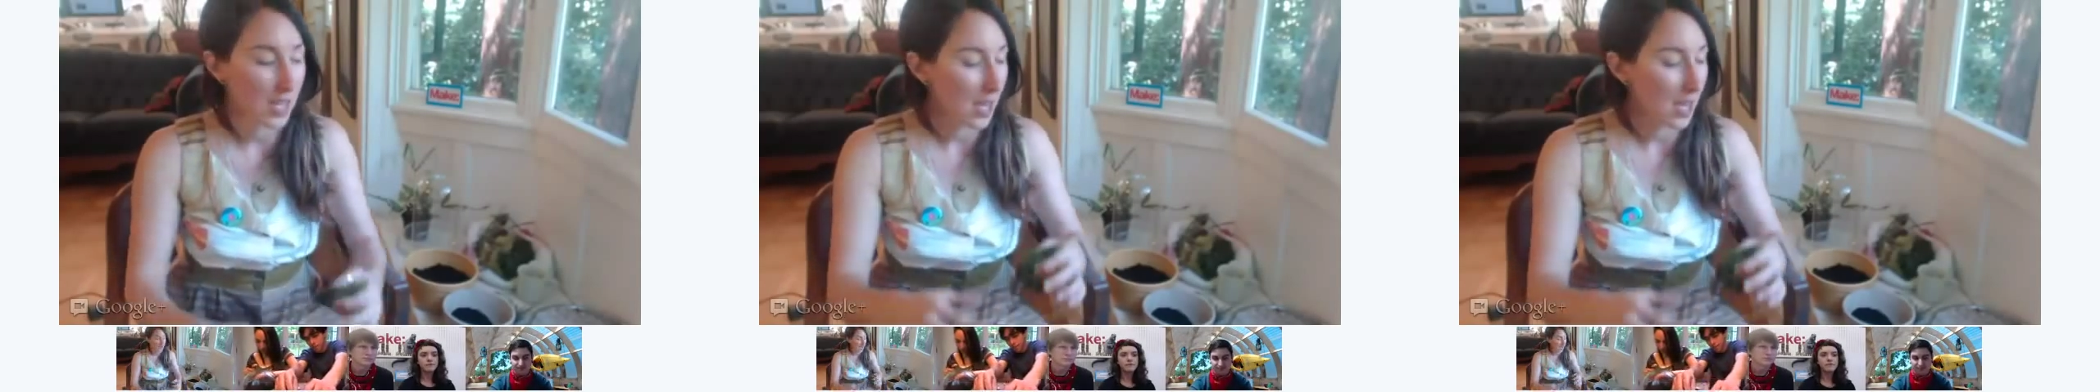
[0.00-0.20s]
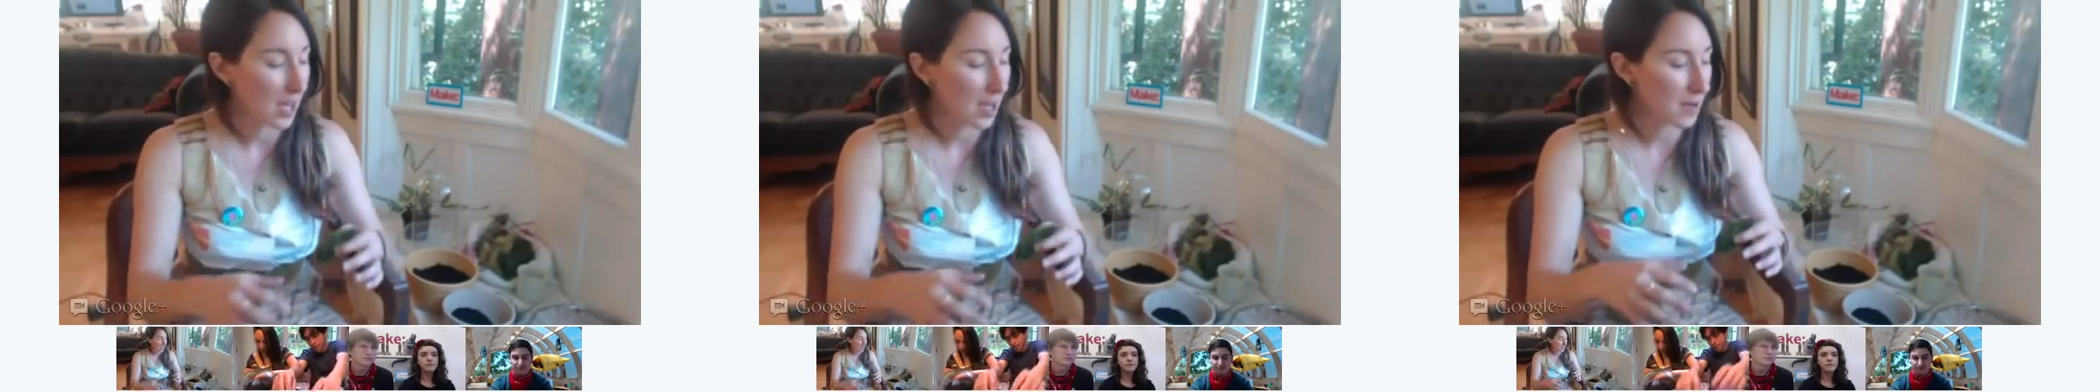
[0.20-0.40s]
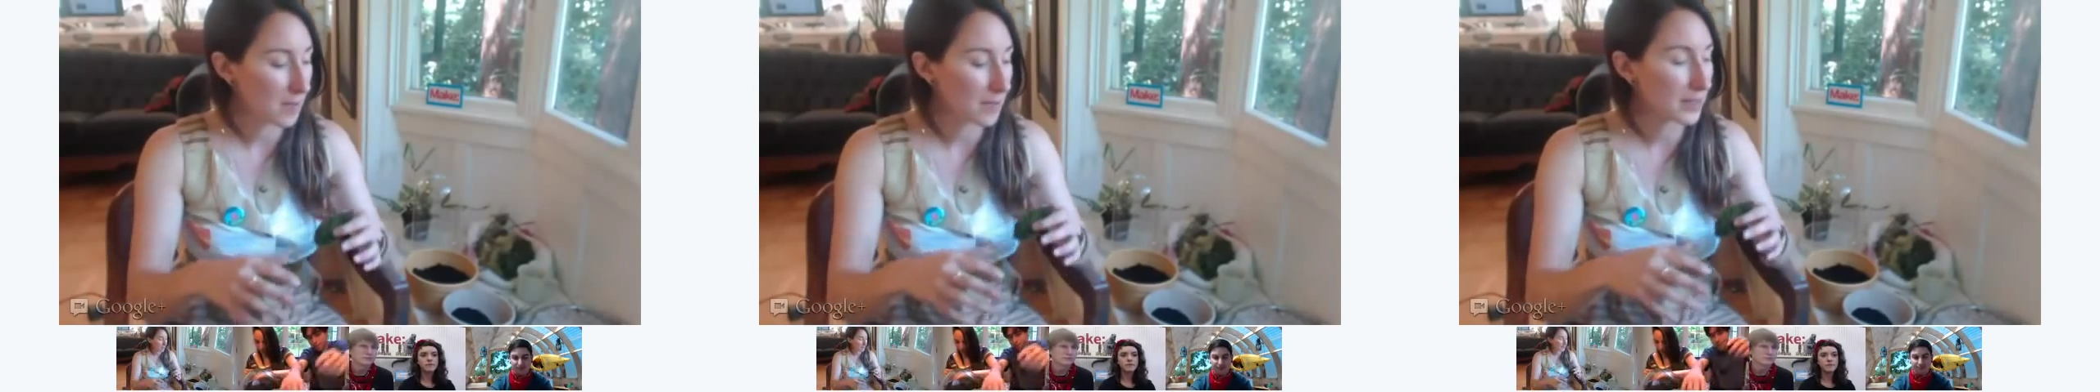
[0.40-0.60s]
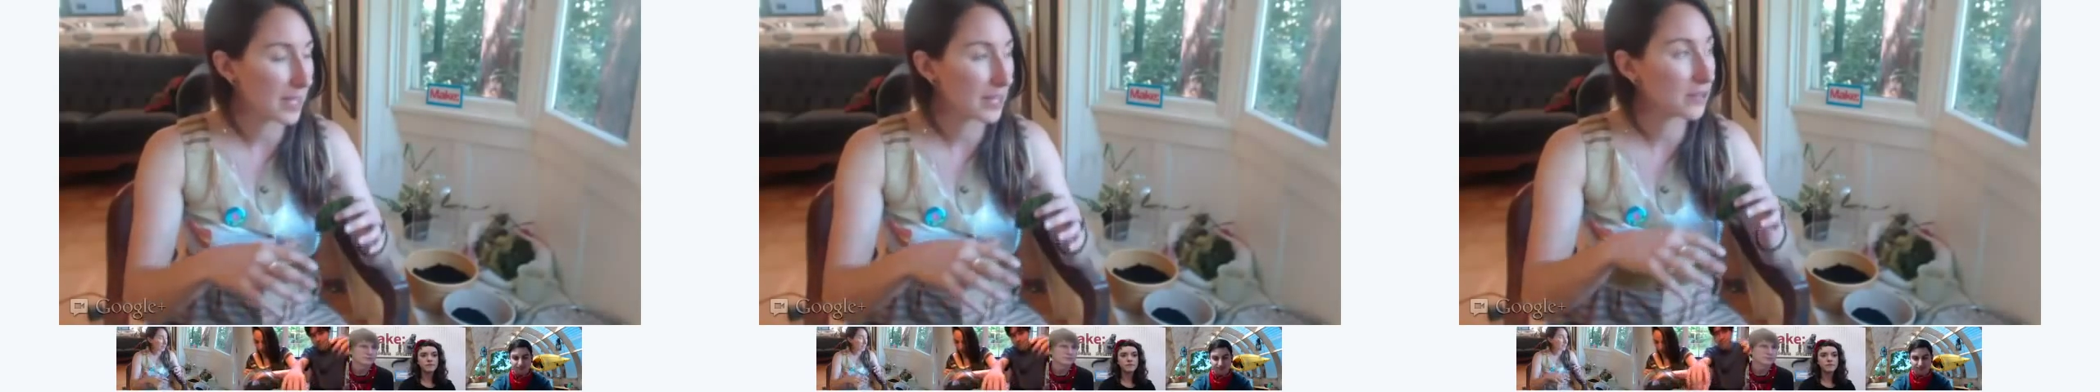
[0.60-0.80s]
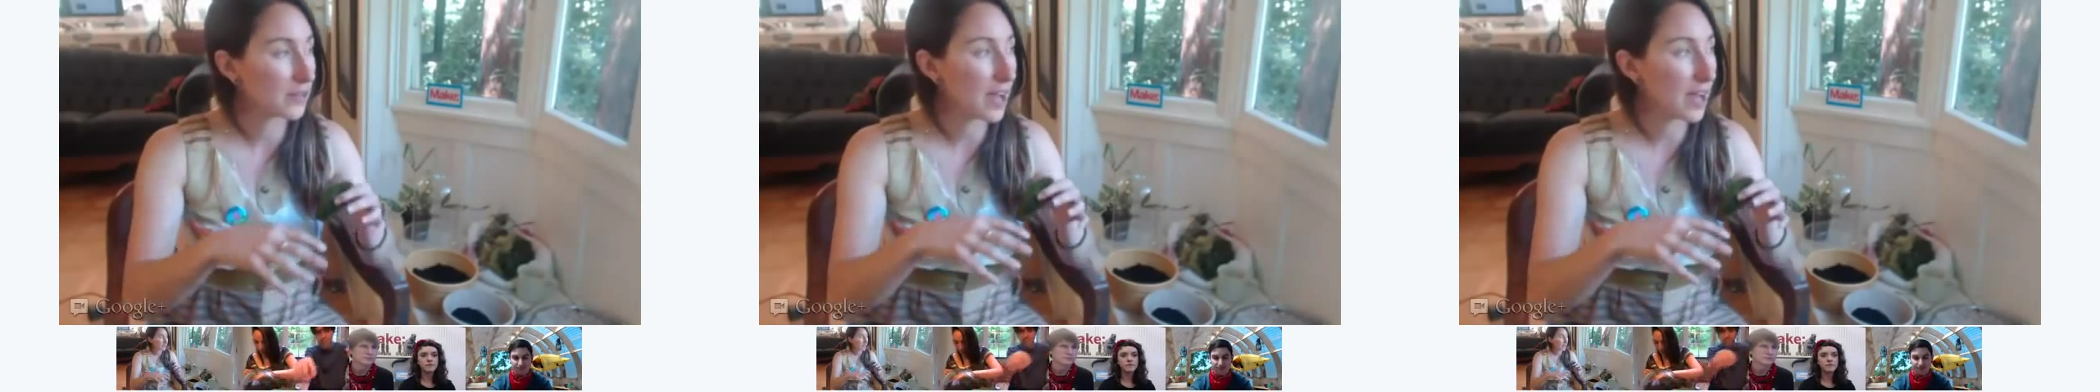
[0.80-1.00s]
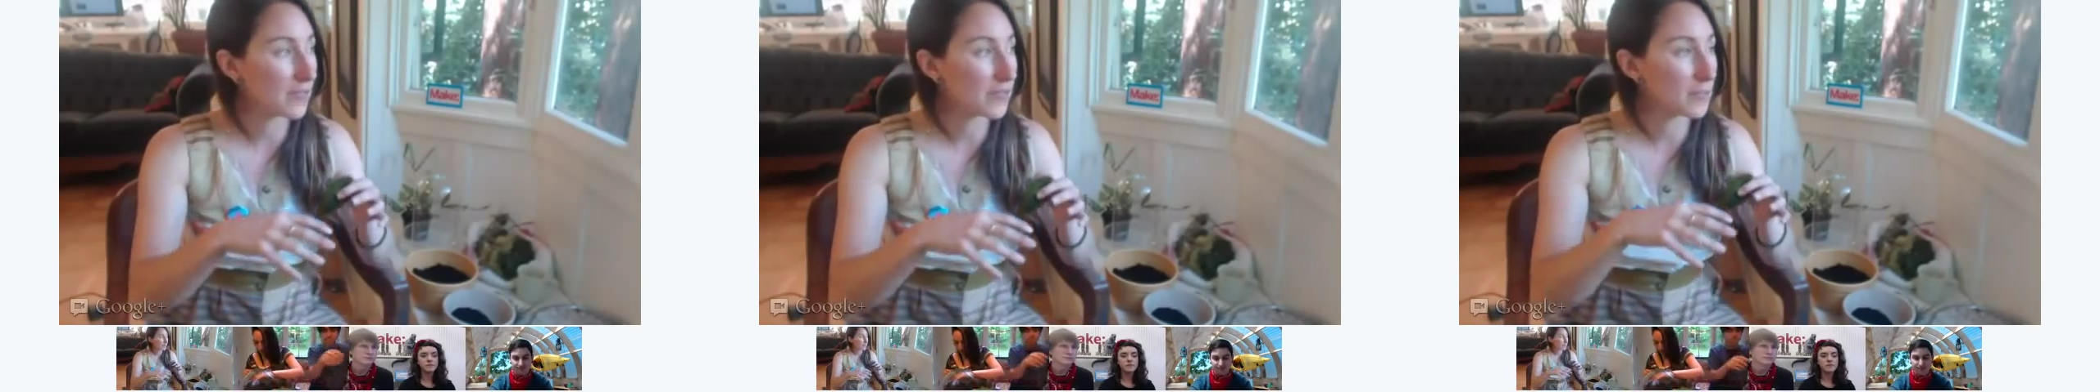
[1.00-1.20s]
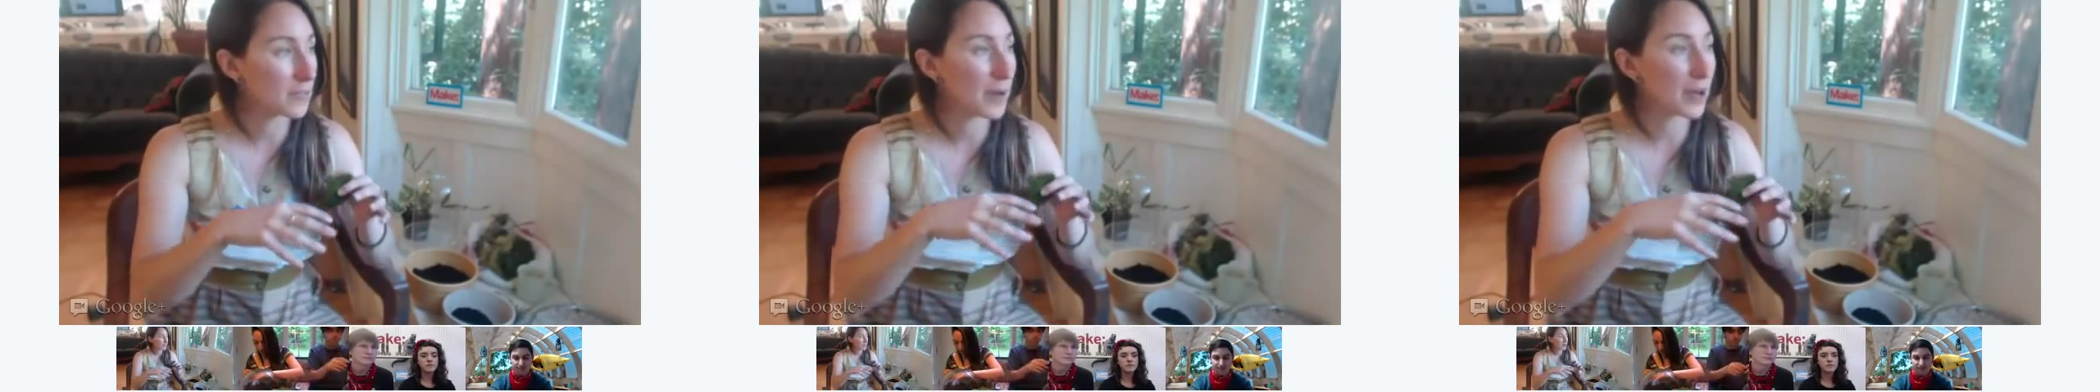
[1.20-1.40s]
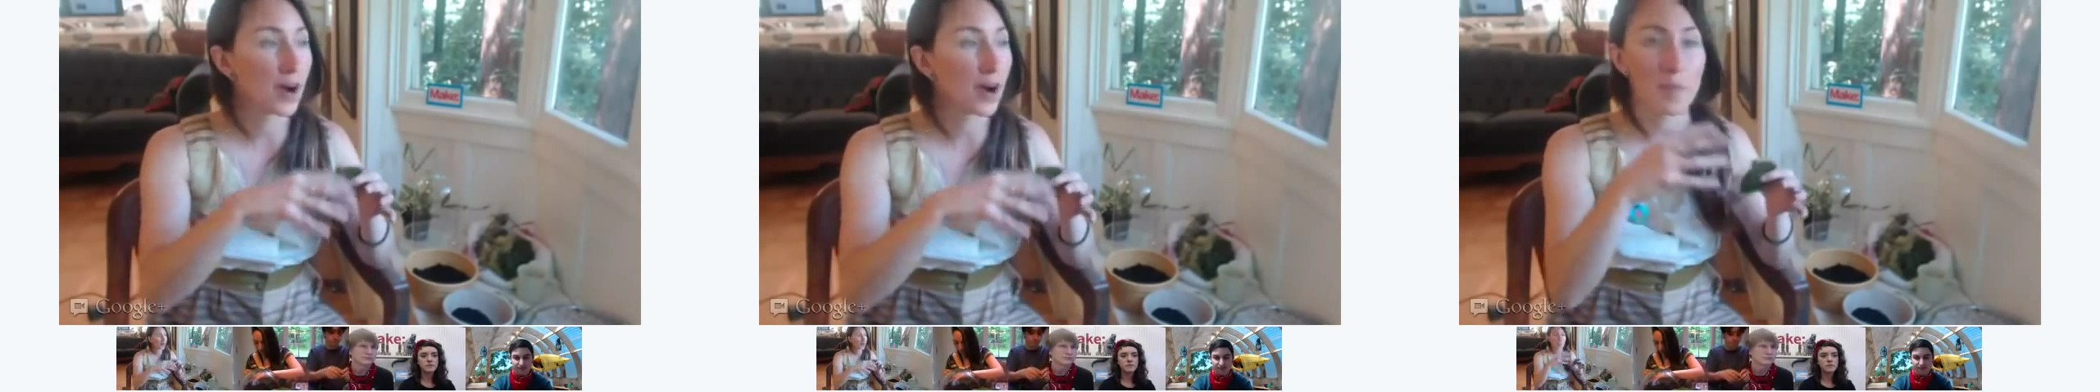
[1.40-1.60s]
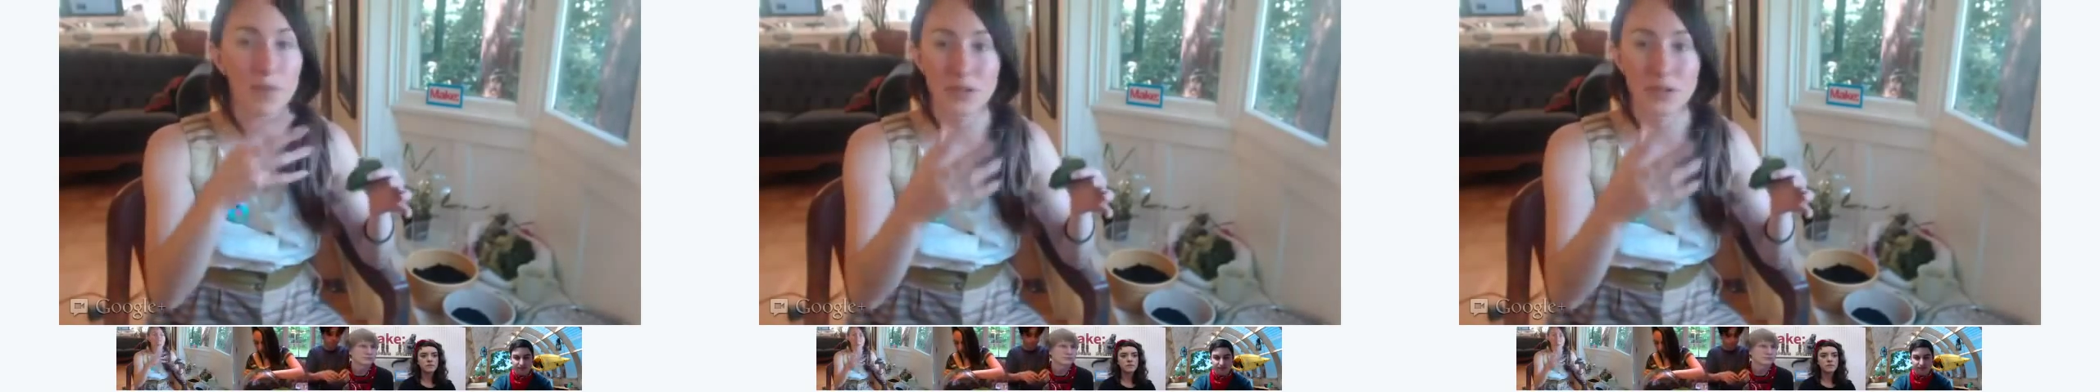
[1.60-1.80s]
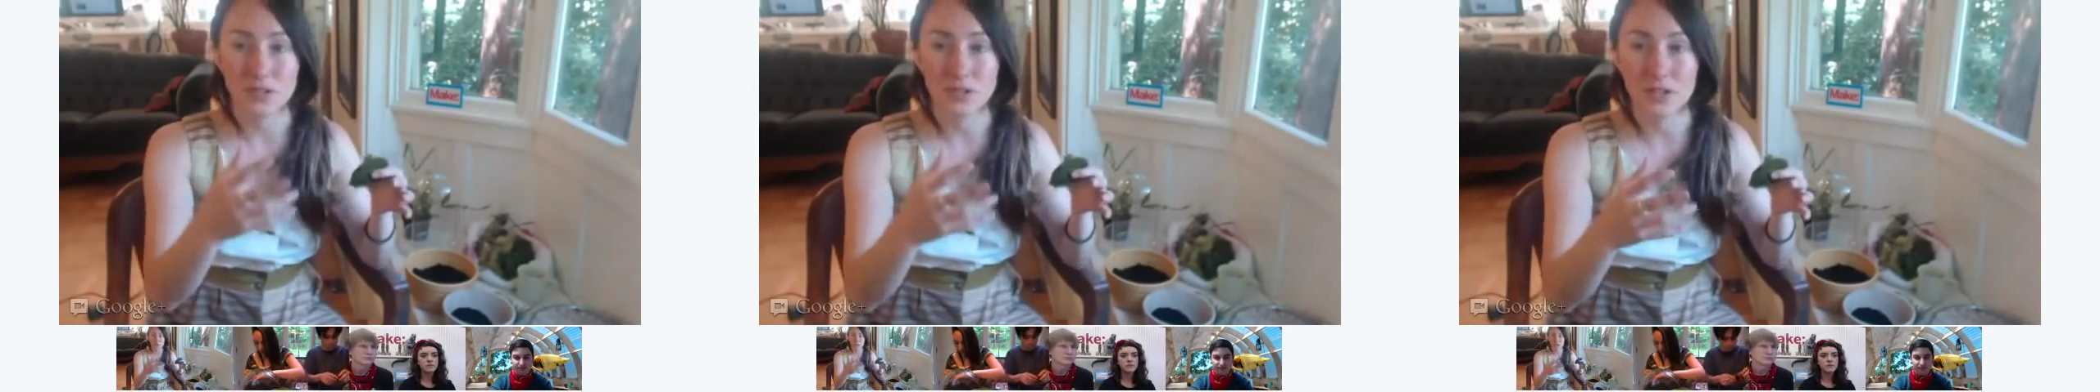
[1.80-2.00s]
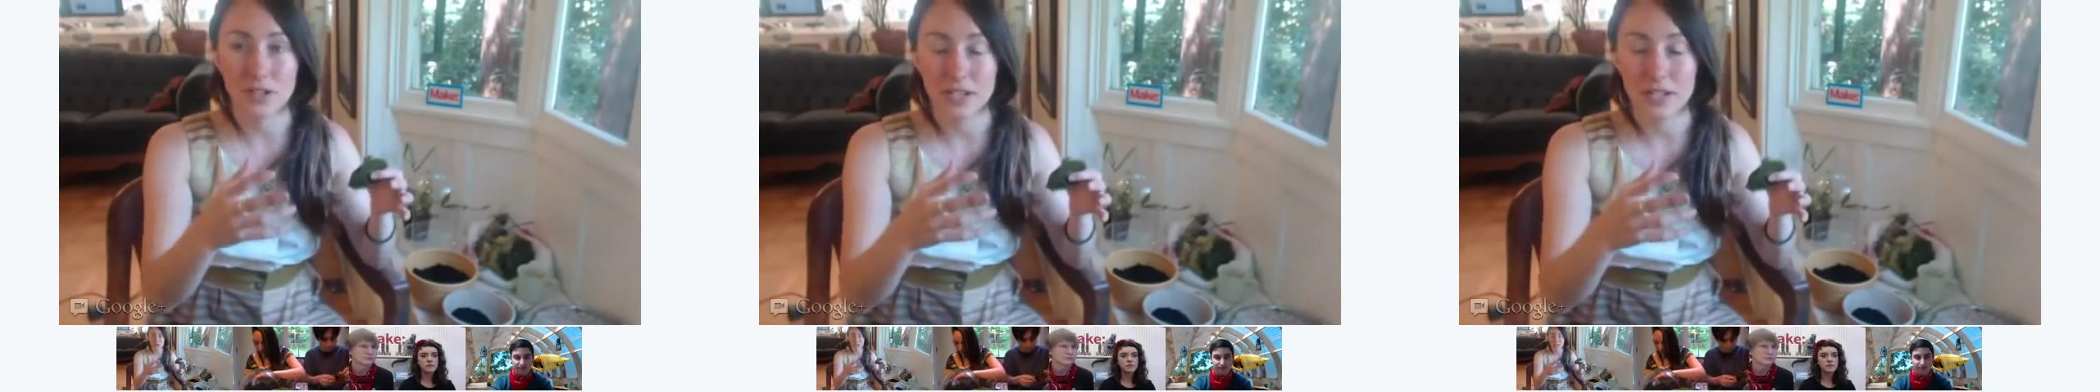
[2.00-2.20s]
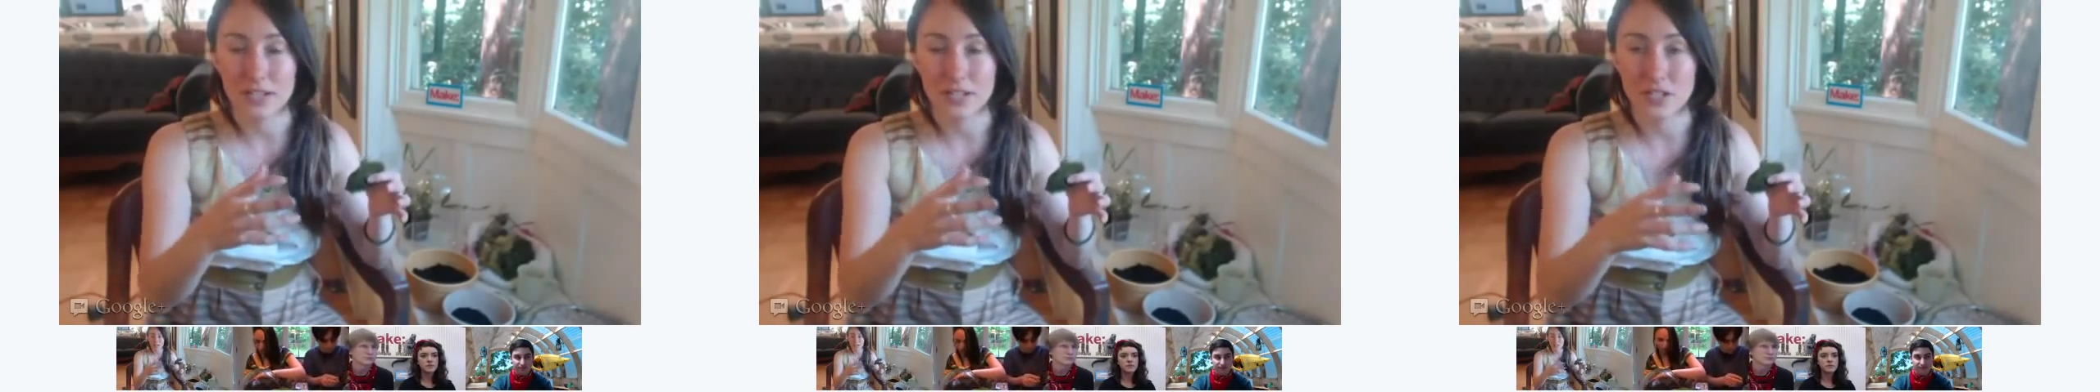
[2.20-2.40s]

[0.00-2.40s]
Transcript: Mm-hmm. Um, then you'll have a better opportunity